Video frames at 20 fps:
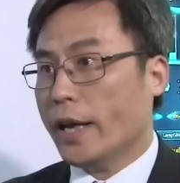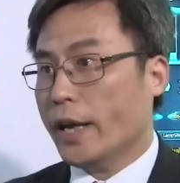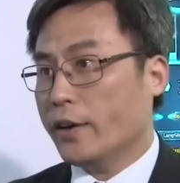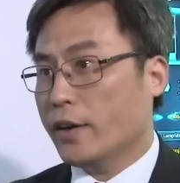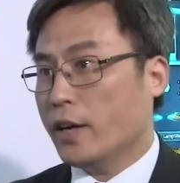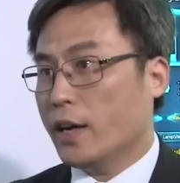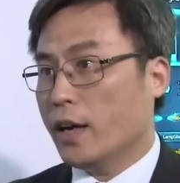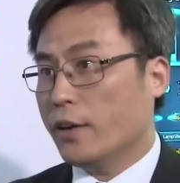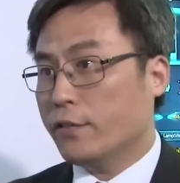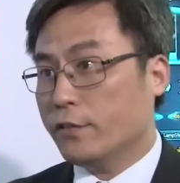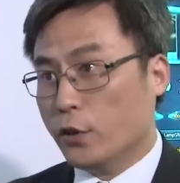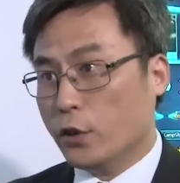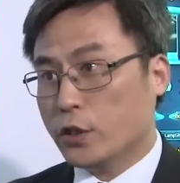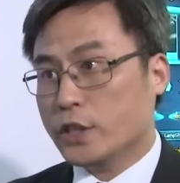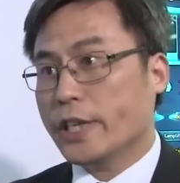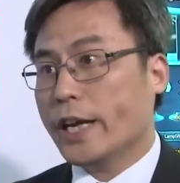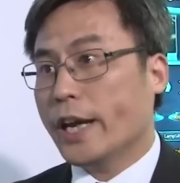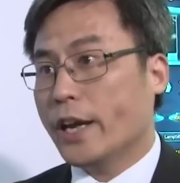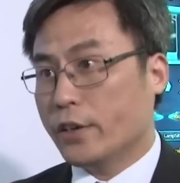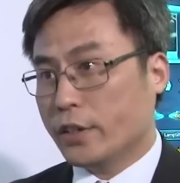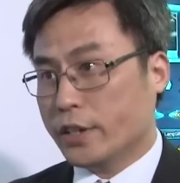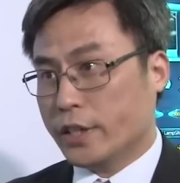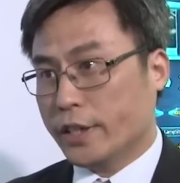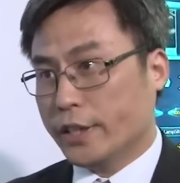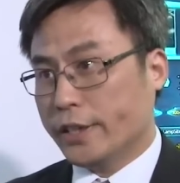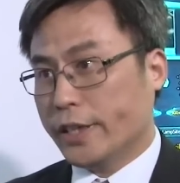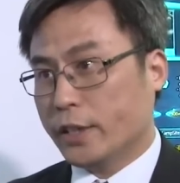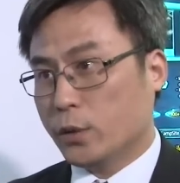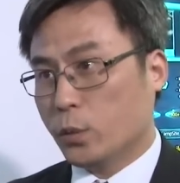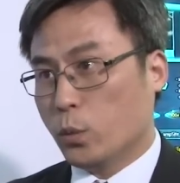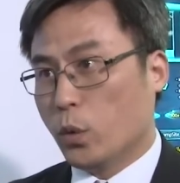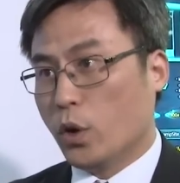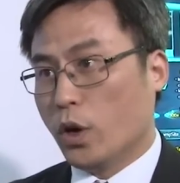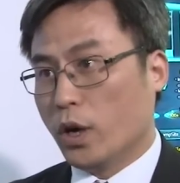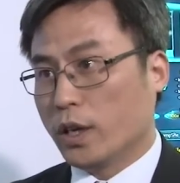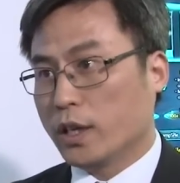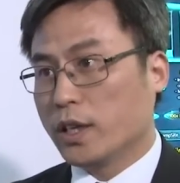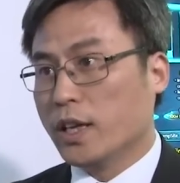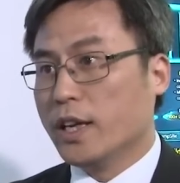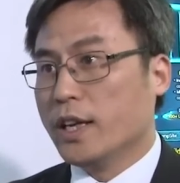4G uh, LTE
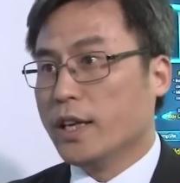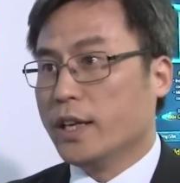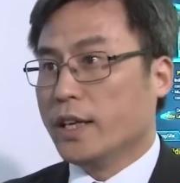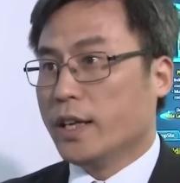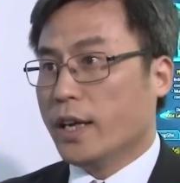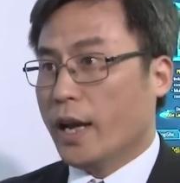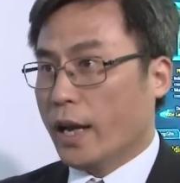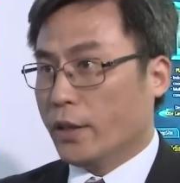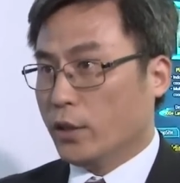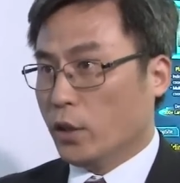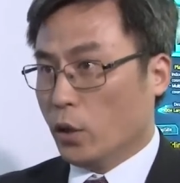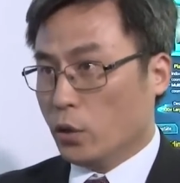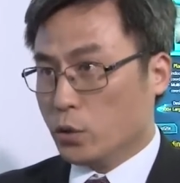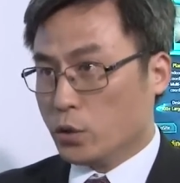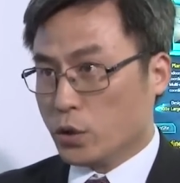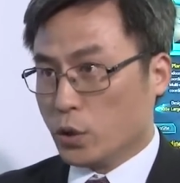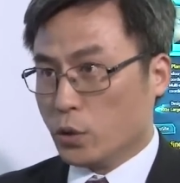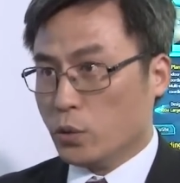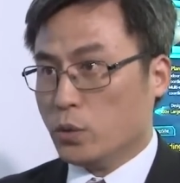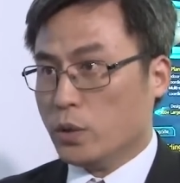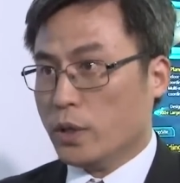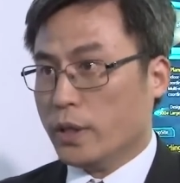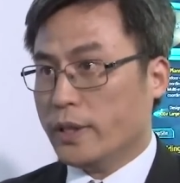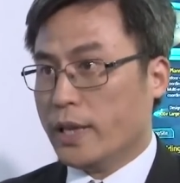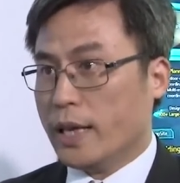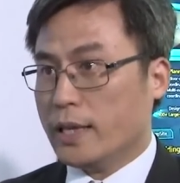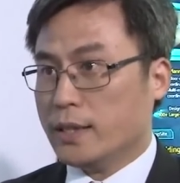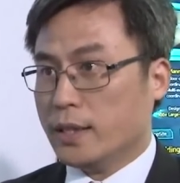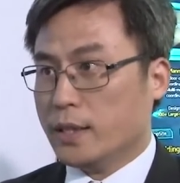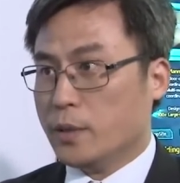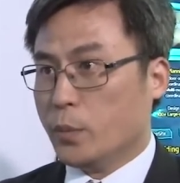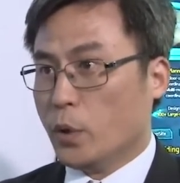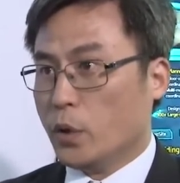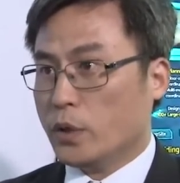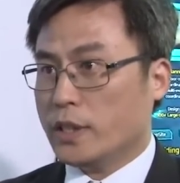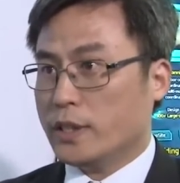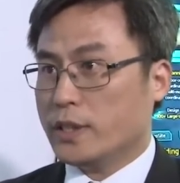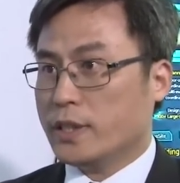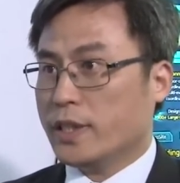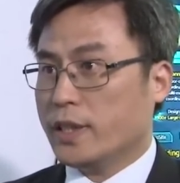network. And also another
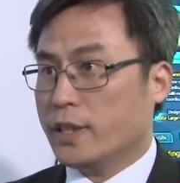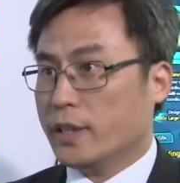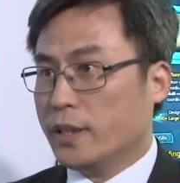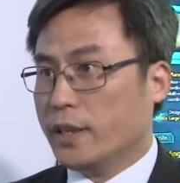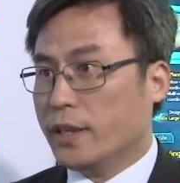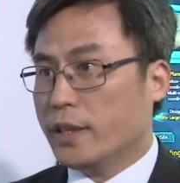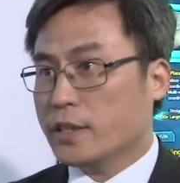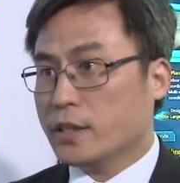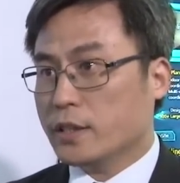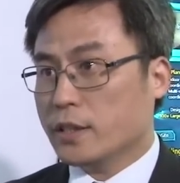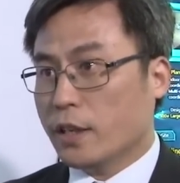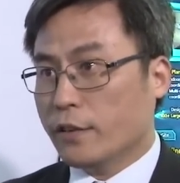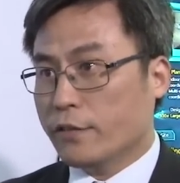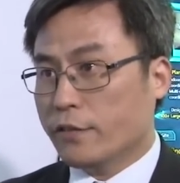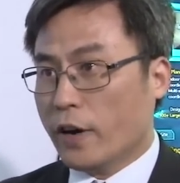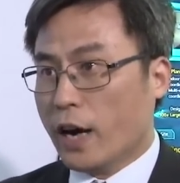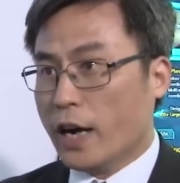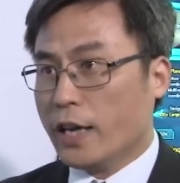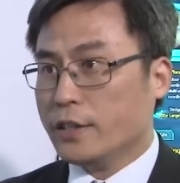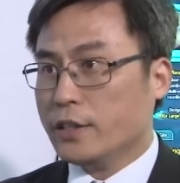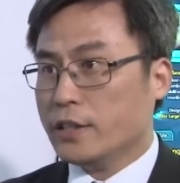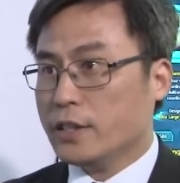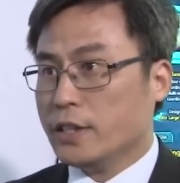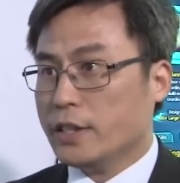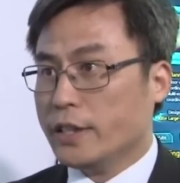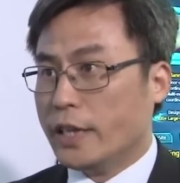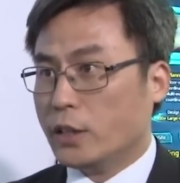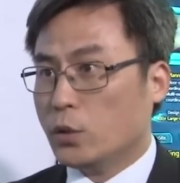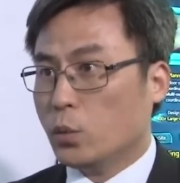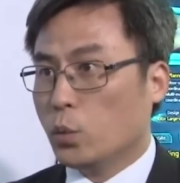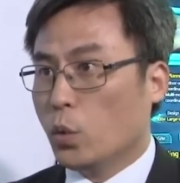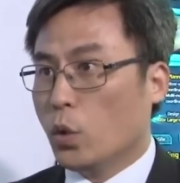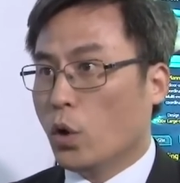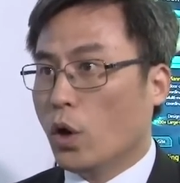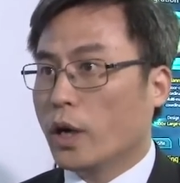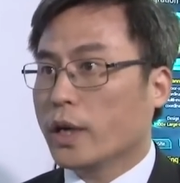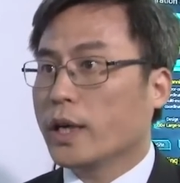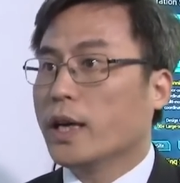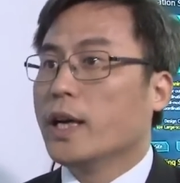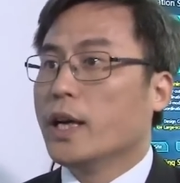important thing is the 5G
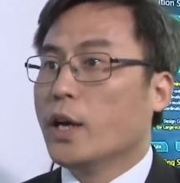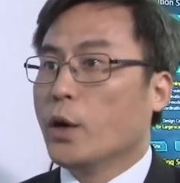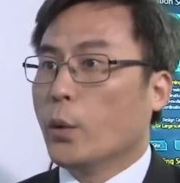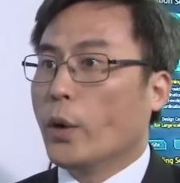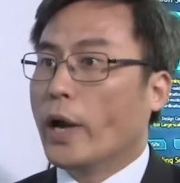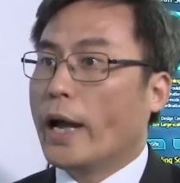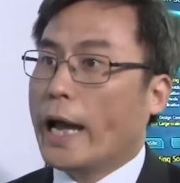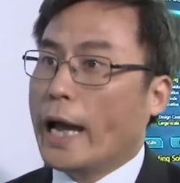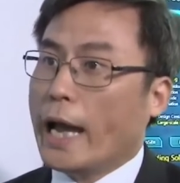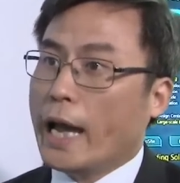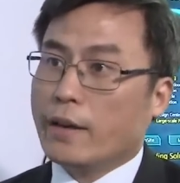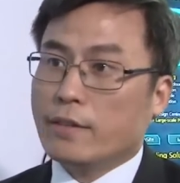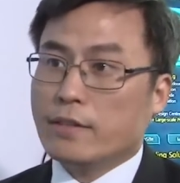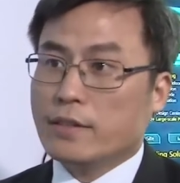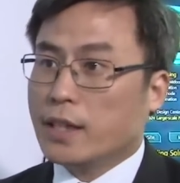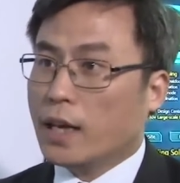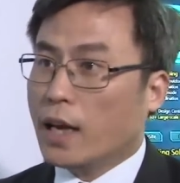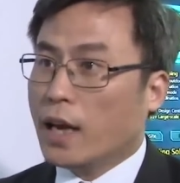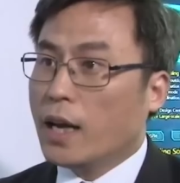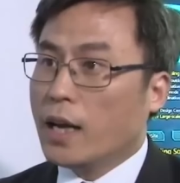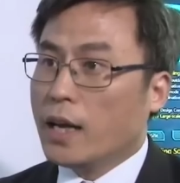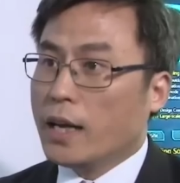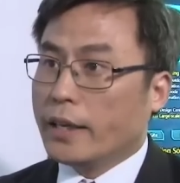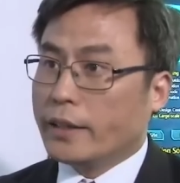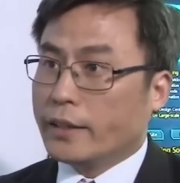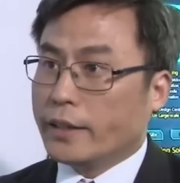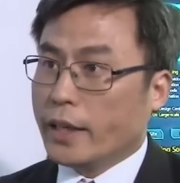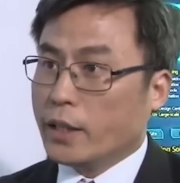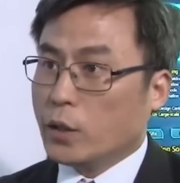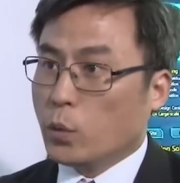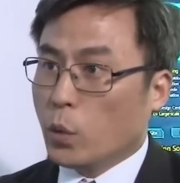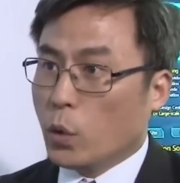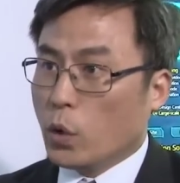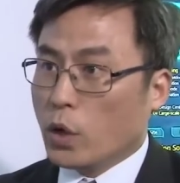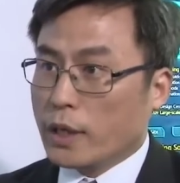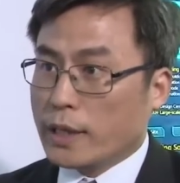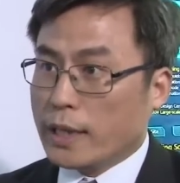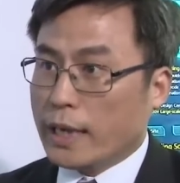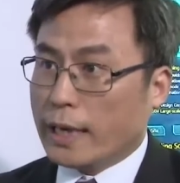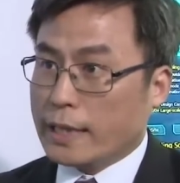network will have the
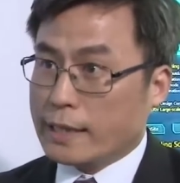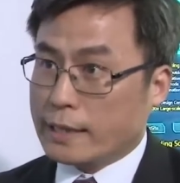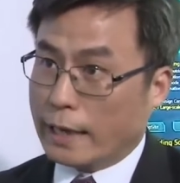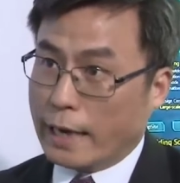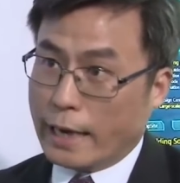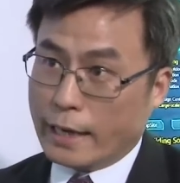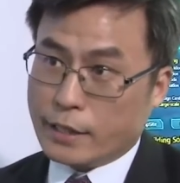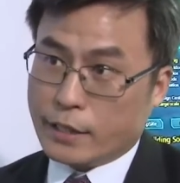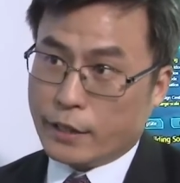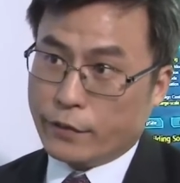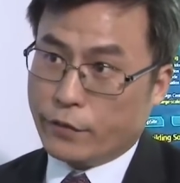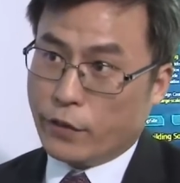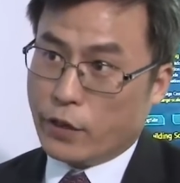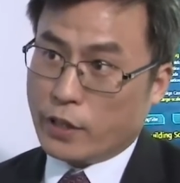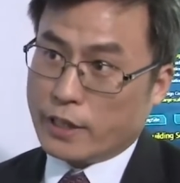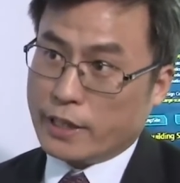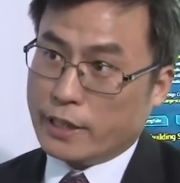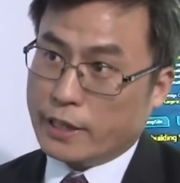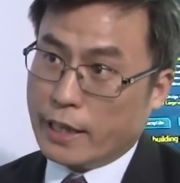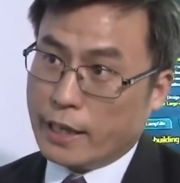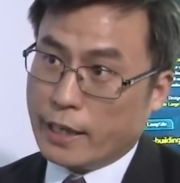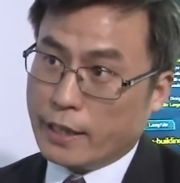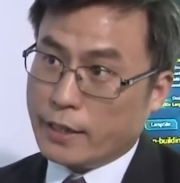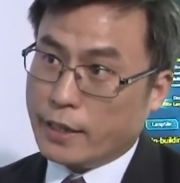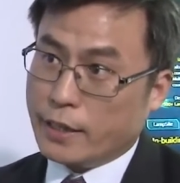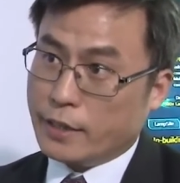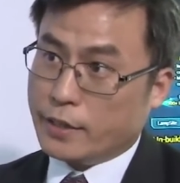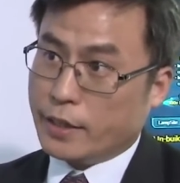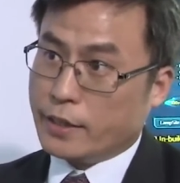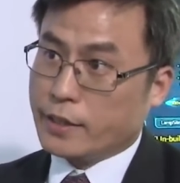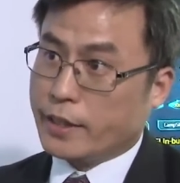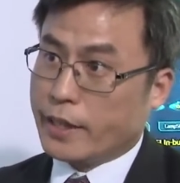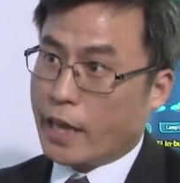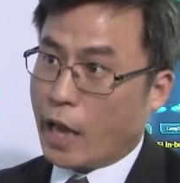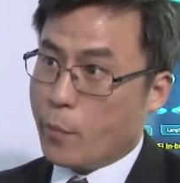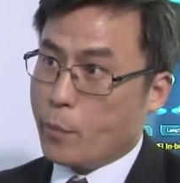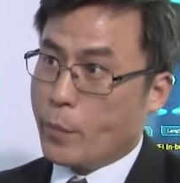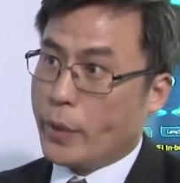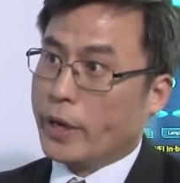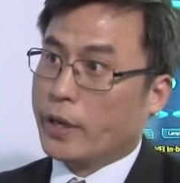network slicing functionality, this
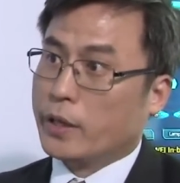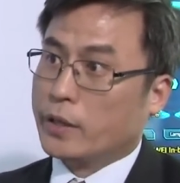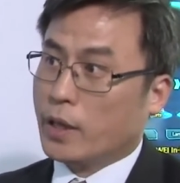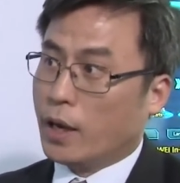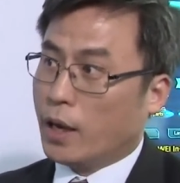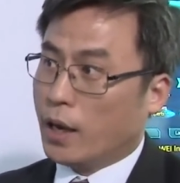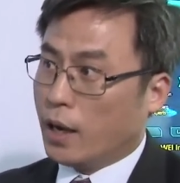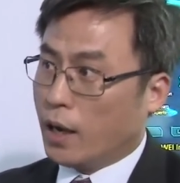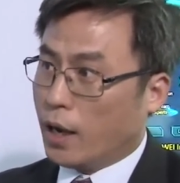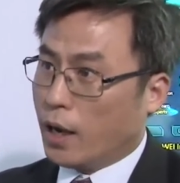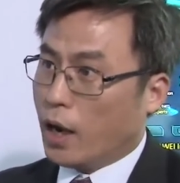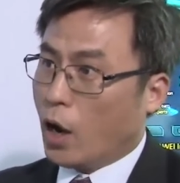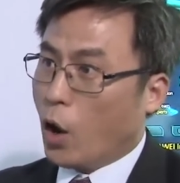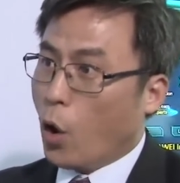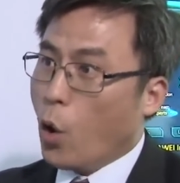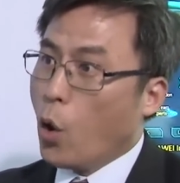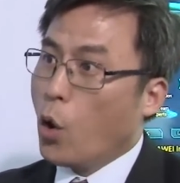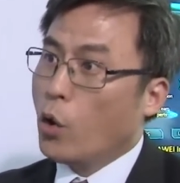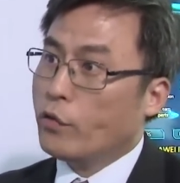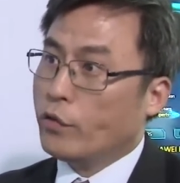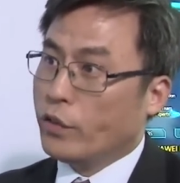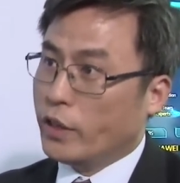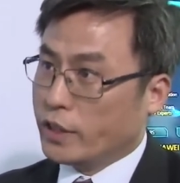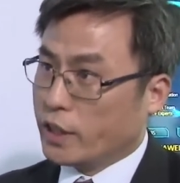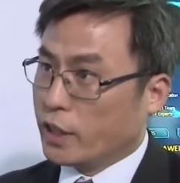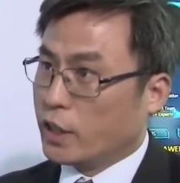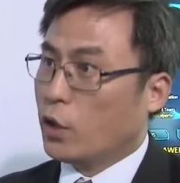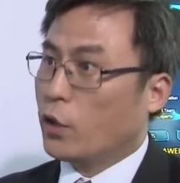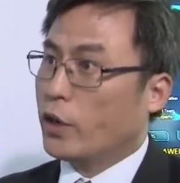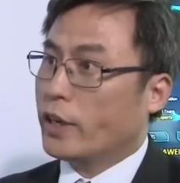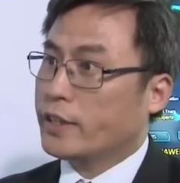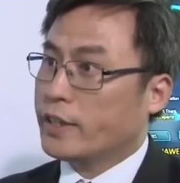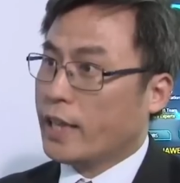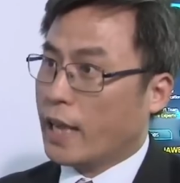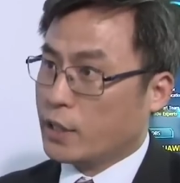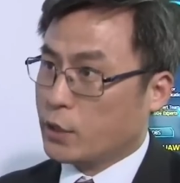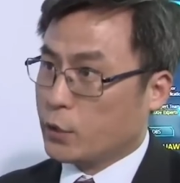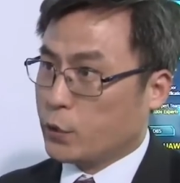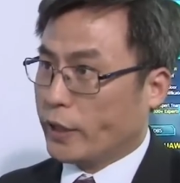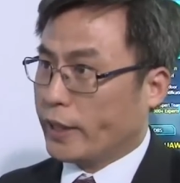can make the uh, all vertical
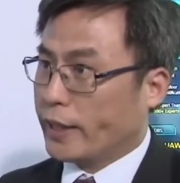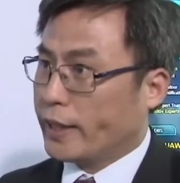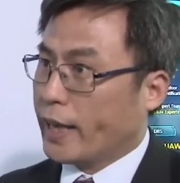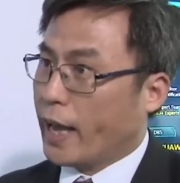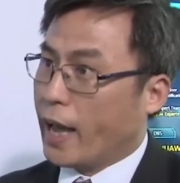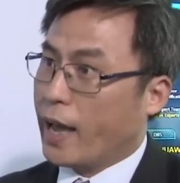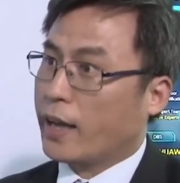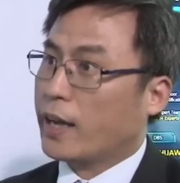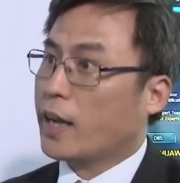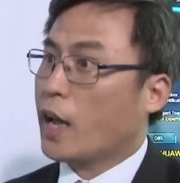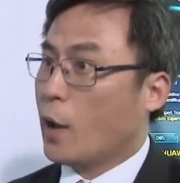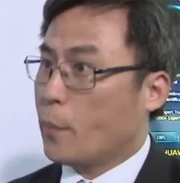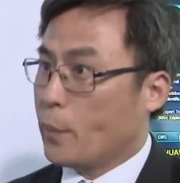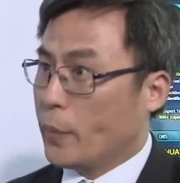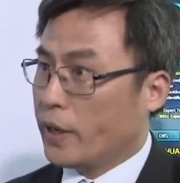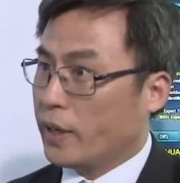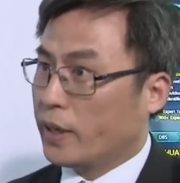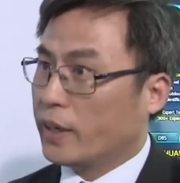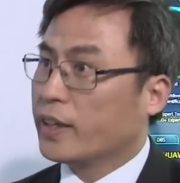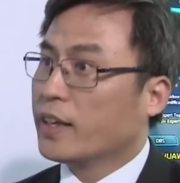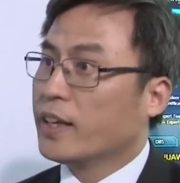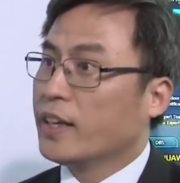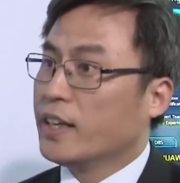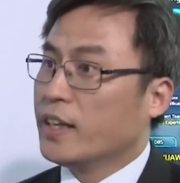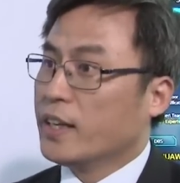industry can come in